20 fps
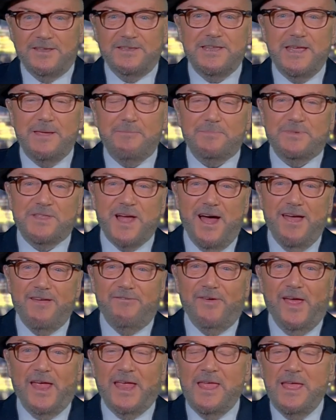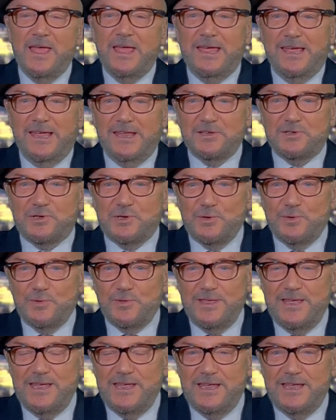deep diving into
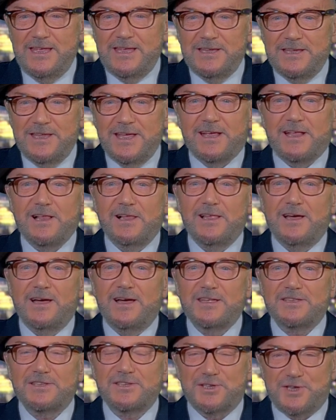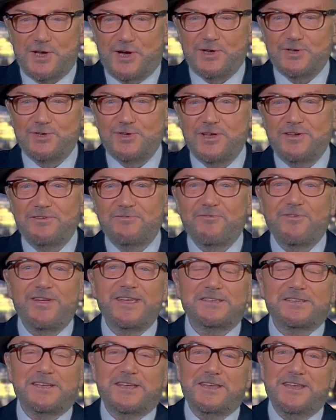the Nicola Sturgeon
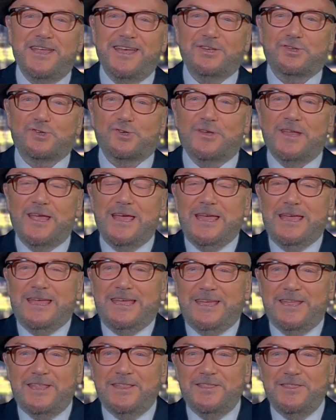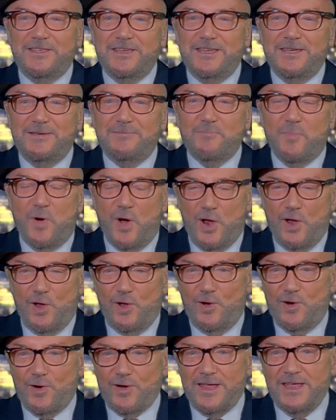resignation in the
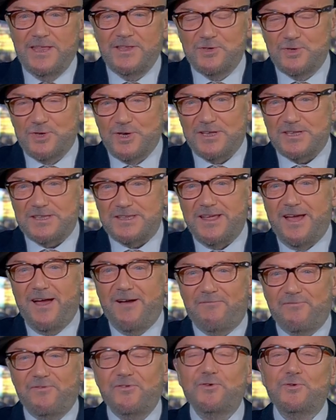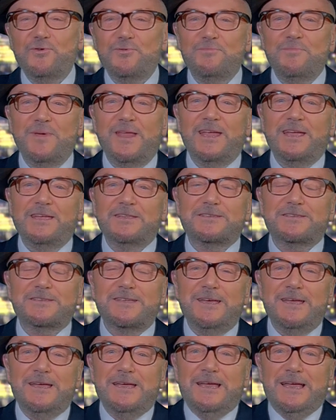monologue in just a few minutes.
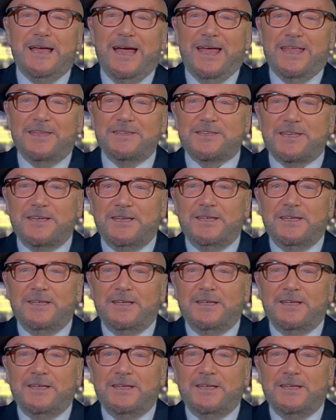And